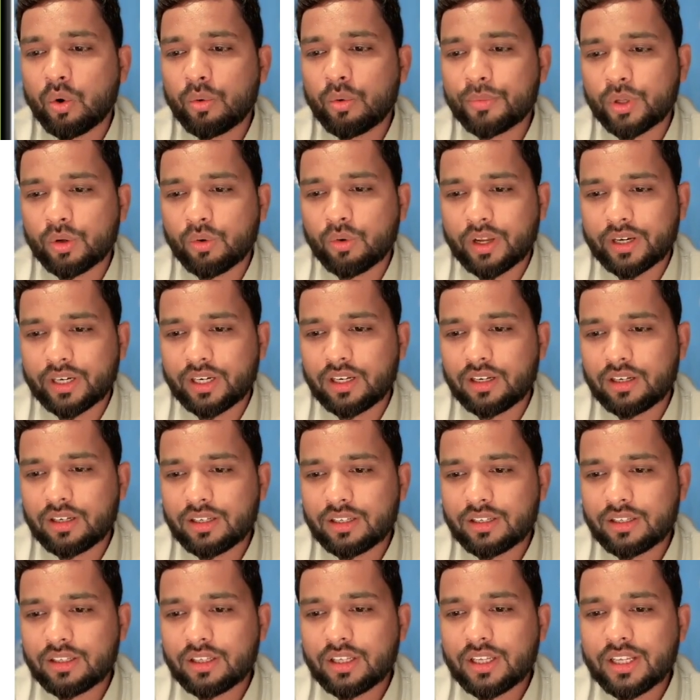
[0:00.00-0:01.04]
URL.
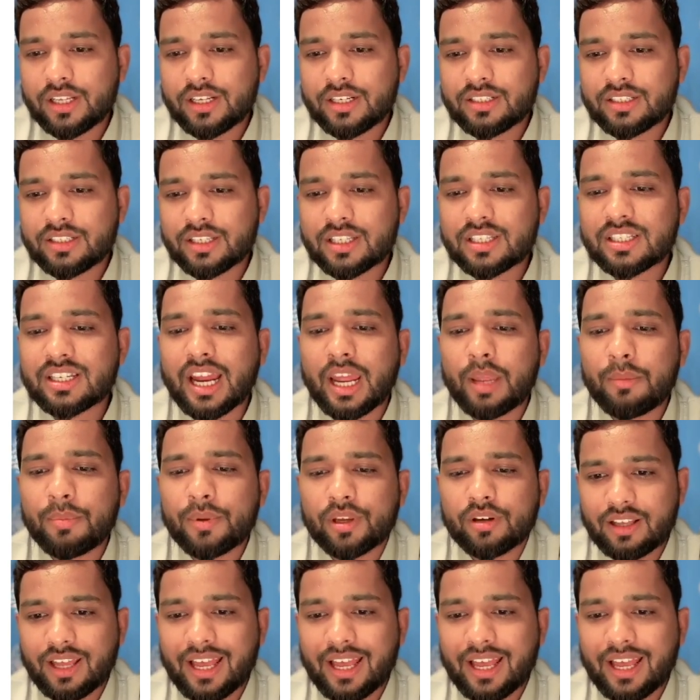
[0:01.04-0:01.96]
Just type here